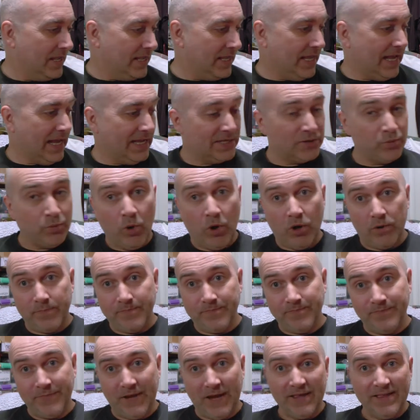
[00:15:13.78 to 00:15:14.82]
guess what?
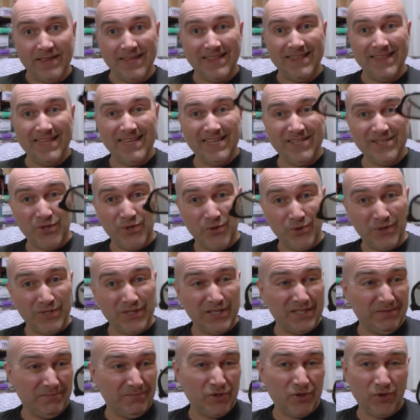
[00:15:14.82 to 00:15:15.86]
I think these use
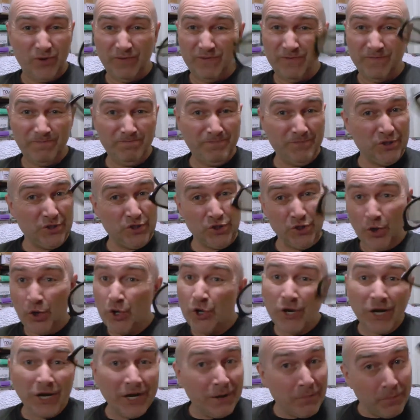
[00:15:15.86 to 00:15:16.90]
some sort of
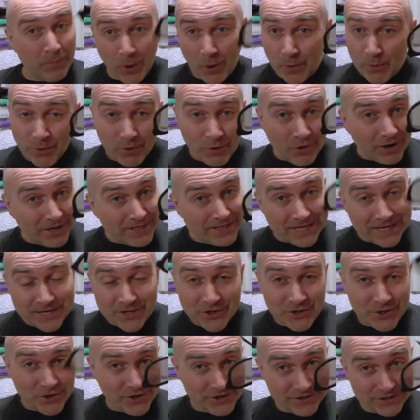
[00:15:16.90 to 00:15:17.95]
circular
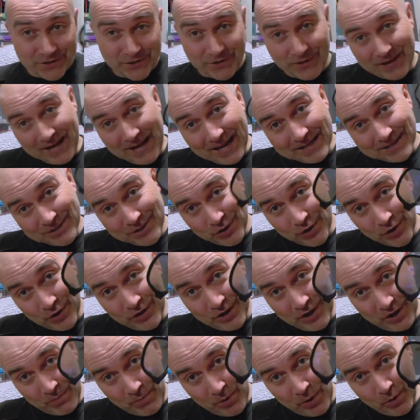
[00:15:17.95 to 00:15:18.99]
polarization, so they get
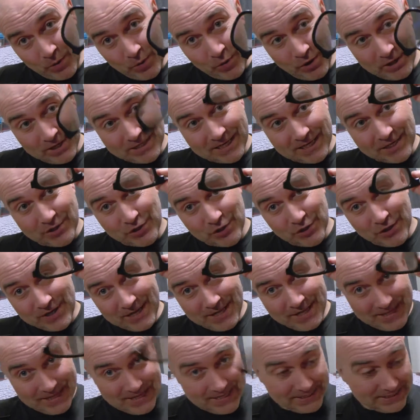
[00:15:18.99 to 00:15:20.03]
circular polarization
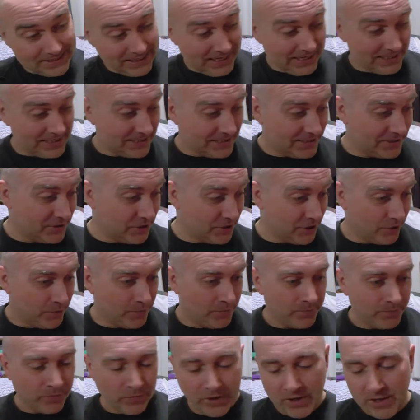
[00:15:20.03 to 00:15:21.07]
in these glasses too.
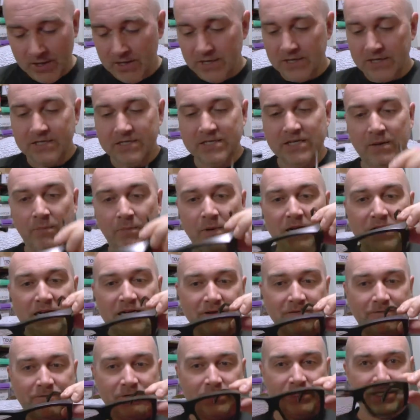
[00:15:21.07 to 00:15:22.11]
Completely
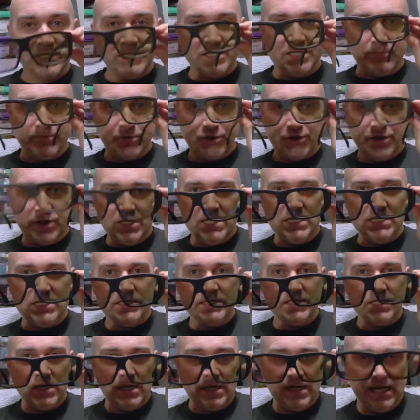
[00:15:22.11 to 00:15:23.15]
different system. So
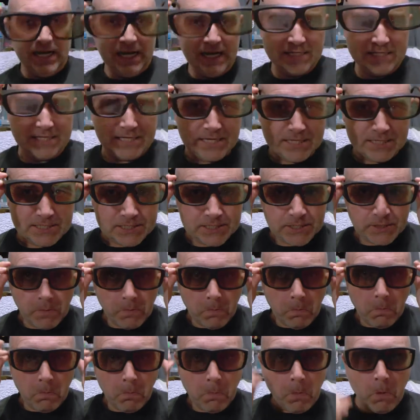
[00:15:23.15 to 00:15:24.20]
these glasses
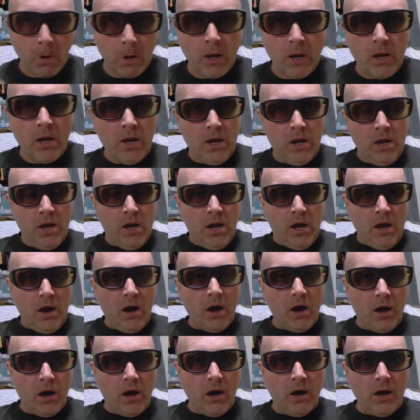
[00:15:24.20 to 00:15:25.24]

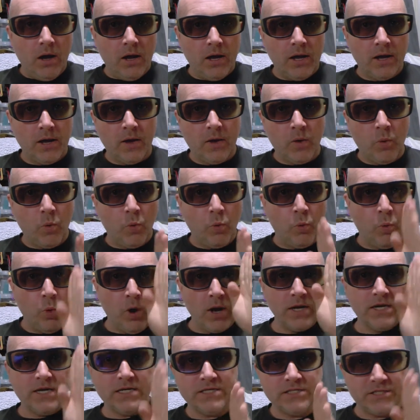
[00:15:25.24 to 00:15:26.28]
are,
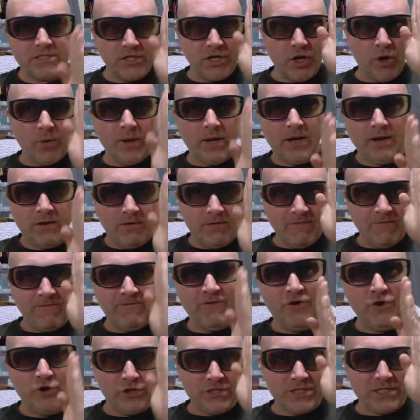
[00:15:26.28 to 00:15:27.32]
one is going
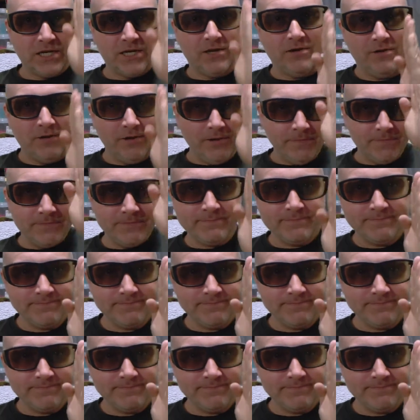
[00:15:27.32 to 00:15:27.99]
vertical,